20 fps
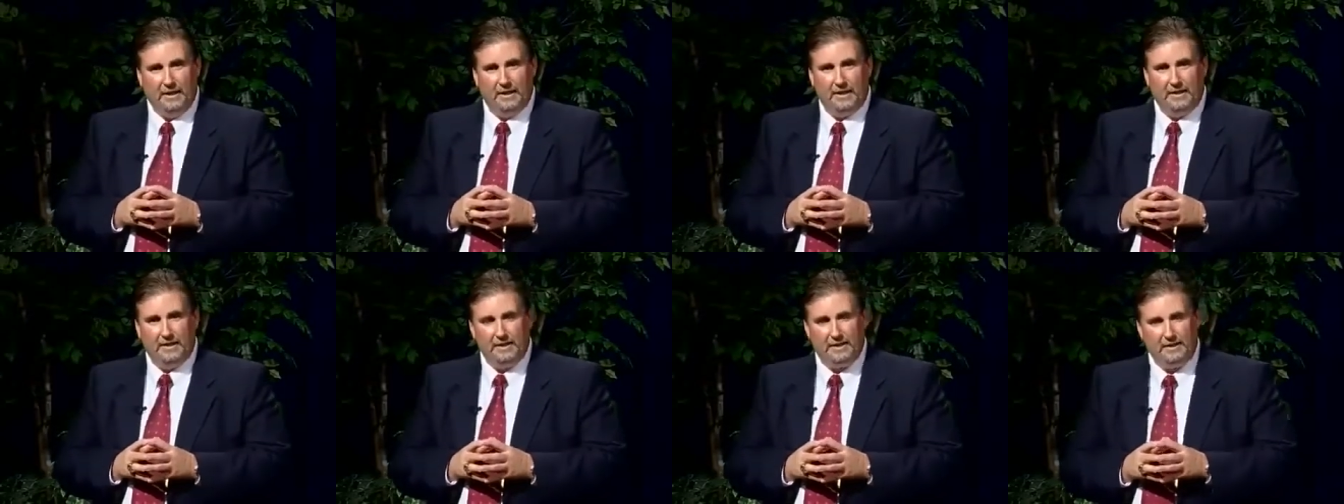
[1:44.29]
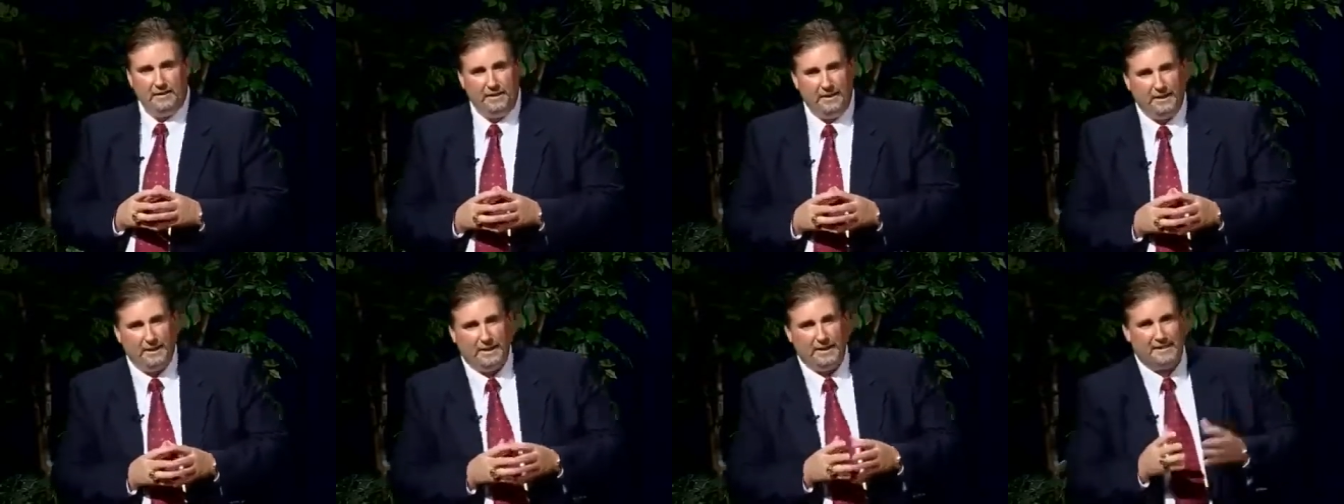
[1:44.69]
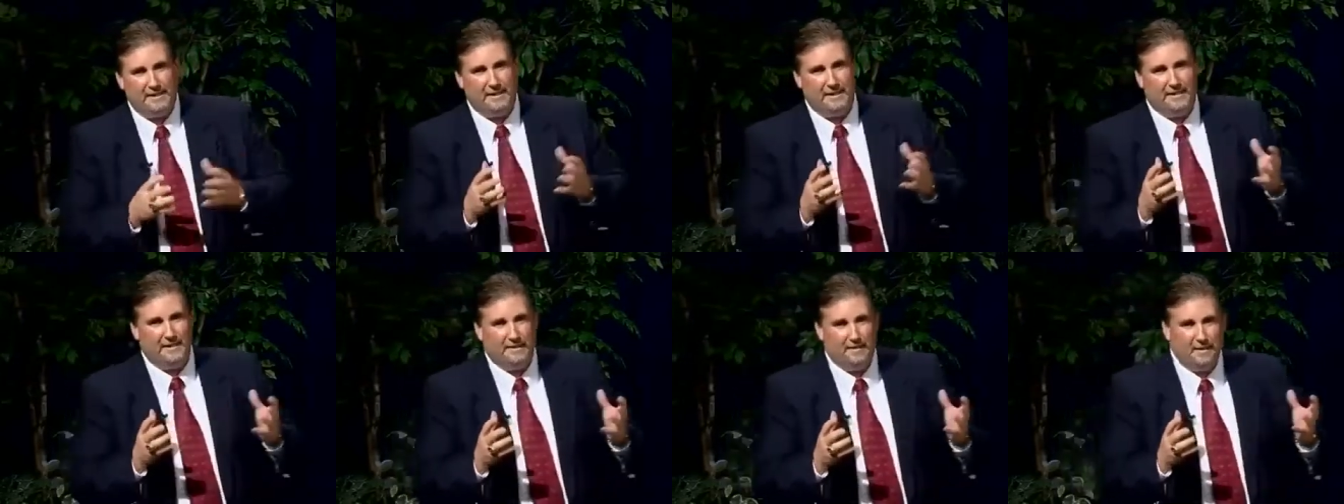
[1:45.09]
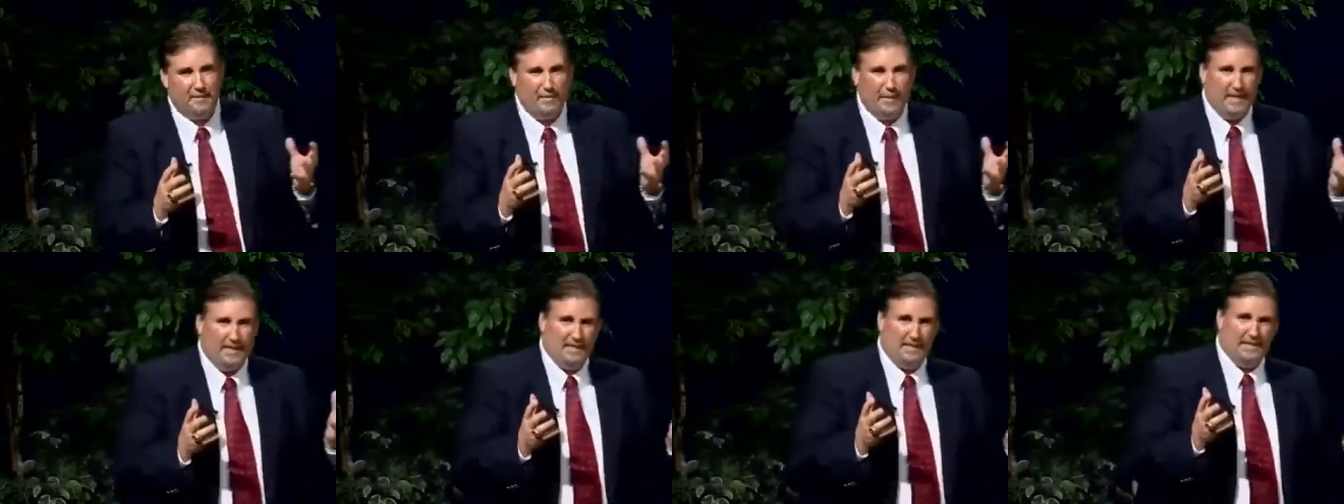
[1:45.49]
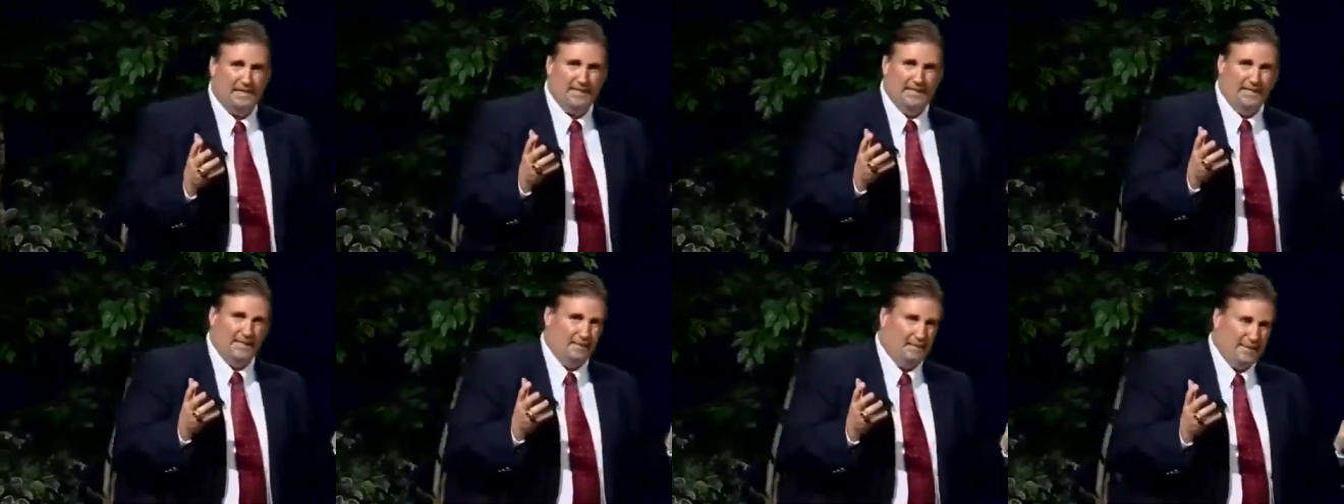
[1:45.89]
And so you guys, the
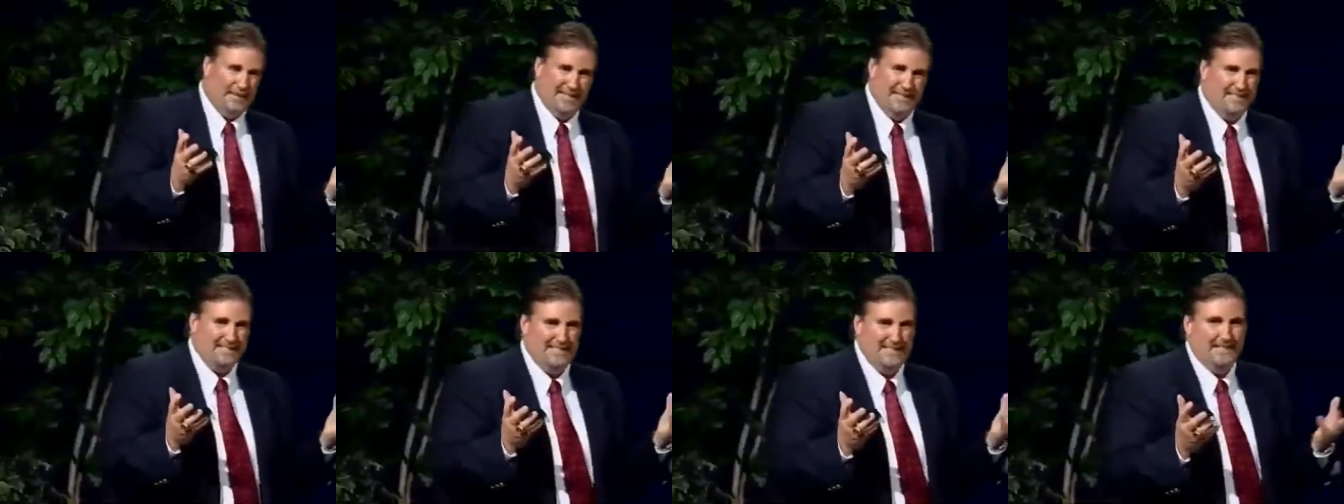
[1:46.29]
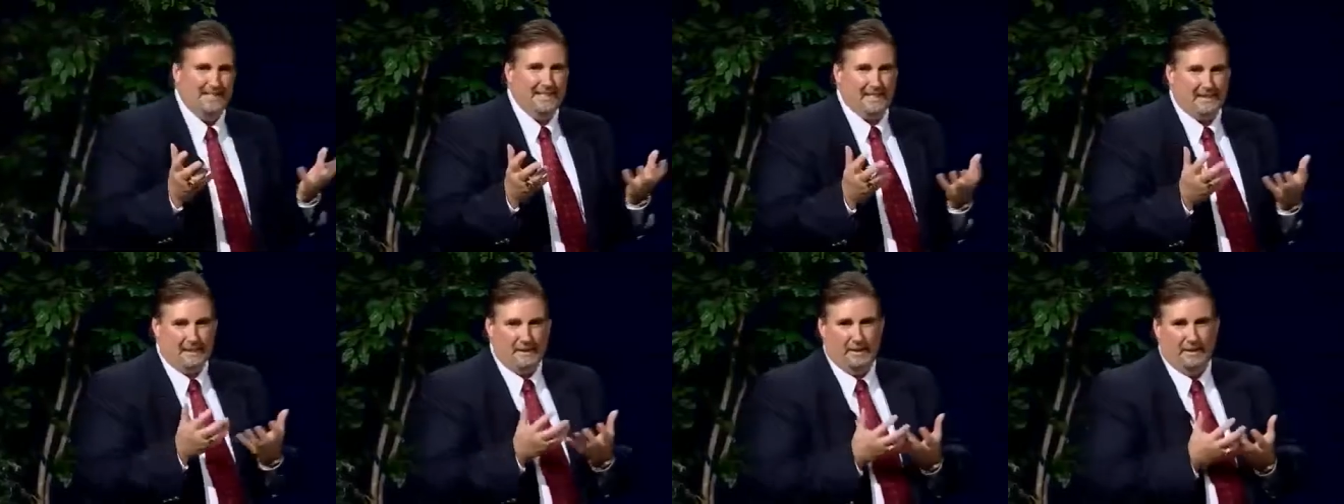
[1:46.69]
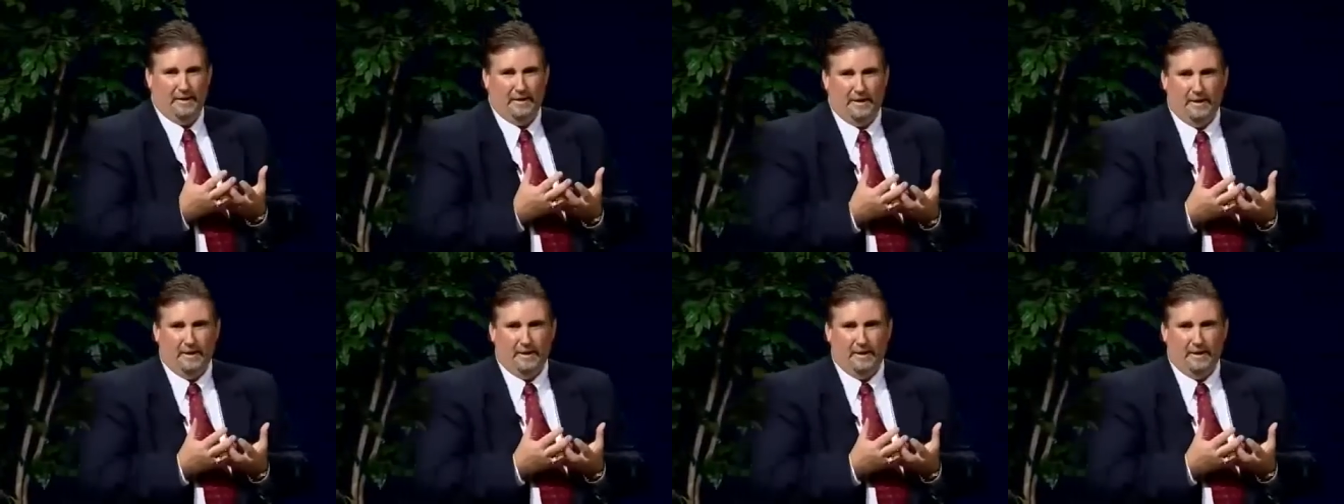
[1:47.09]
magic, I mean, that's it.